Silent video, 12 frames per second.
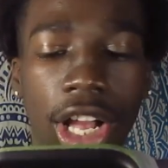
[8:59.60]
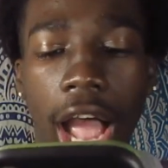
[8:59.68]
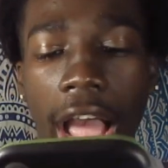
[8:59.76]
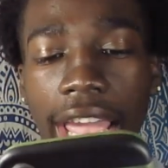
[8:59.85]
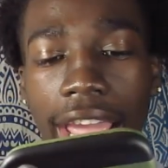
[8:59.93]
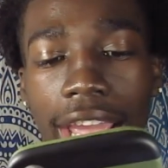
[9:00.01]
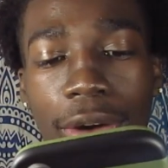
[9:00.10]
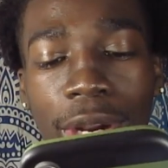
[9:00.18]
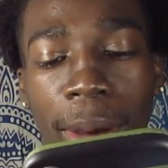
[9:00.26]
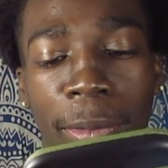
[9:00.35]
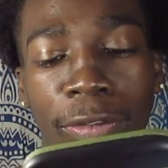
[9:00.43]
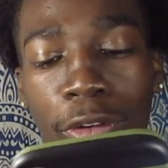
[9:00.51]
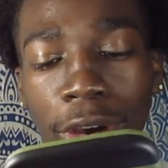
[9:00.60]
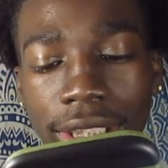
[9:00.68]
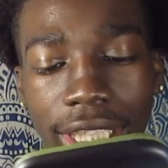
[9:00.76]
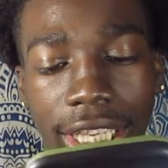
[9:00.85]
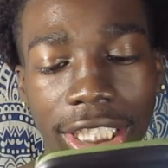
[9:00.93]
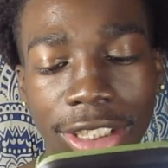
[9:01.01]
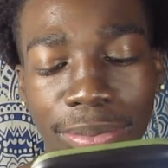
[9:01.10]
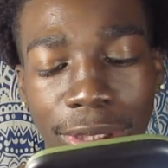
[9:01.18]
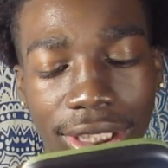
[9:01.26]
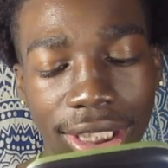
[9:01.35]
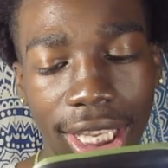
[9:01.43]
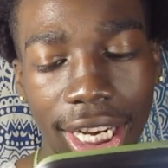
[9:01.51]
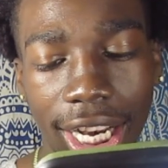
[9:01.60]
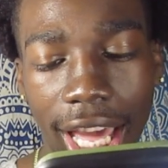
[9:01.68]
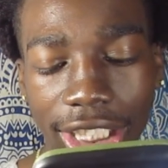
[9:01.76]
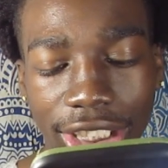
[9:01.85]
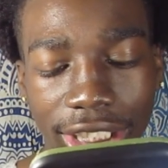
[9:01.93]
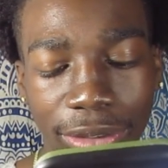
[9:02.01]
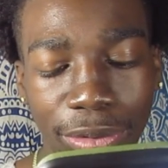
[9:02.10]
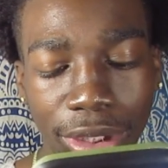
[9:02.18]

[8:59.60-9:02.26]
I can't hear what number 4 saying. This bitch saying a lot of shit.